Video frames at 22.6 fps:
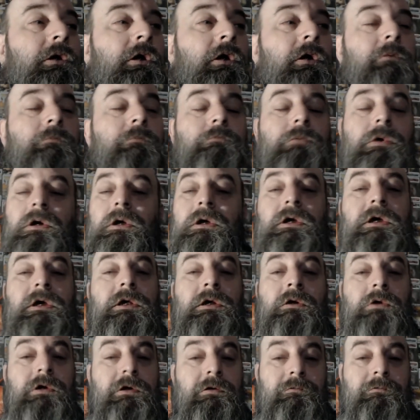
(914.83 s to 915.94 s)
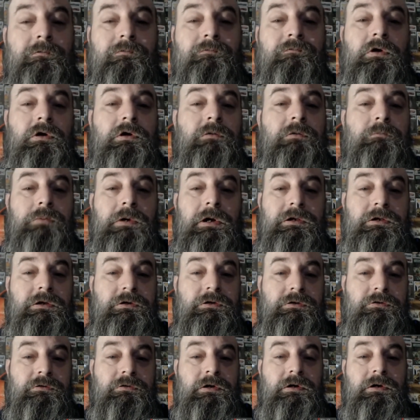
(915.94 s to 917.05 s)
but he don't give a fuck and paid the
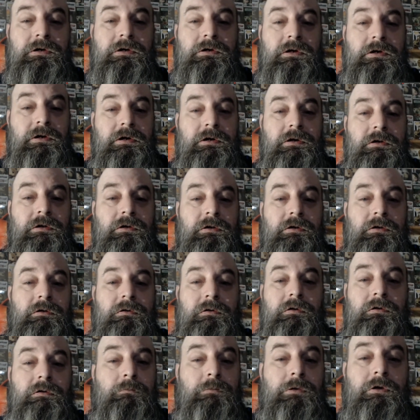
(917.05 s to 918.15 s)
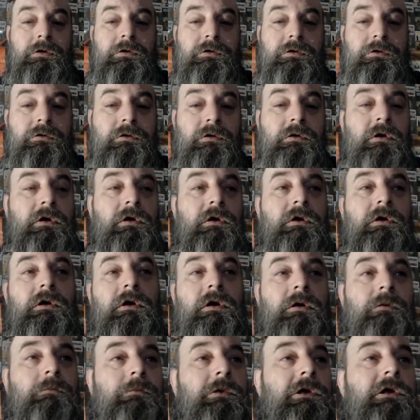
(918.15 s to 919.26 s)
$2.99 a month. I
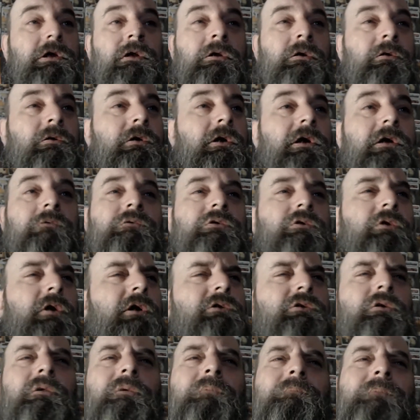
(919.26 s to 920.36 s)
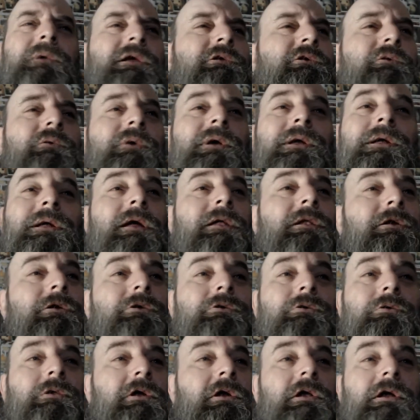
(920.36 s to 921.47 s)
mean, he don't have to. I told him, man, you ain't got to do
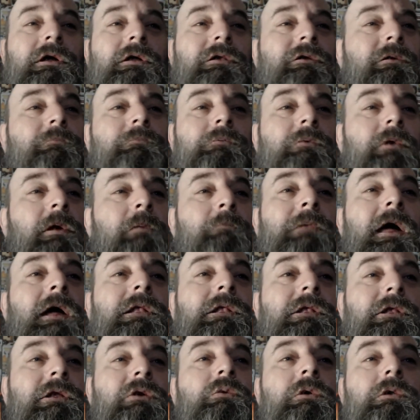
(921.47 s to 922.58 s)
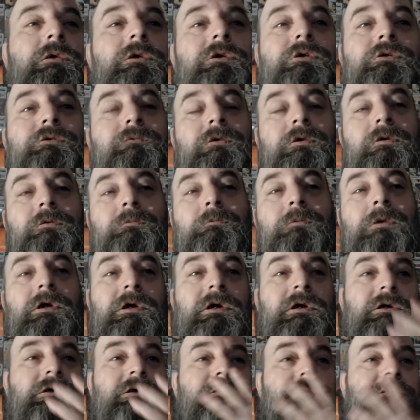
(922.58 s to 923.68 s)
that. I'm not doing this for the money. He
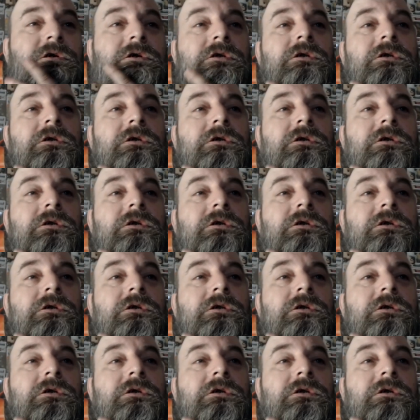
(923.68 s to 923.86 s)
said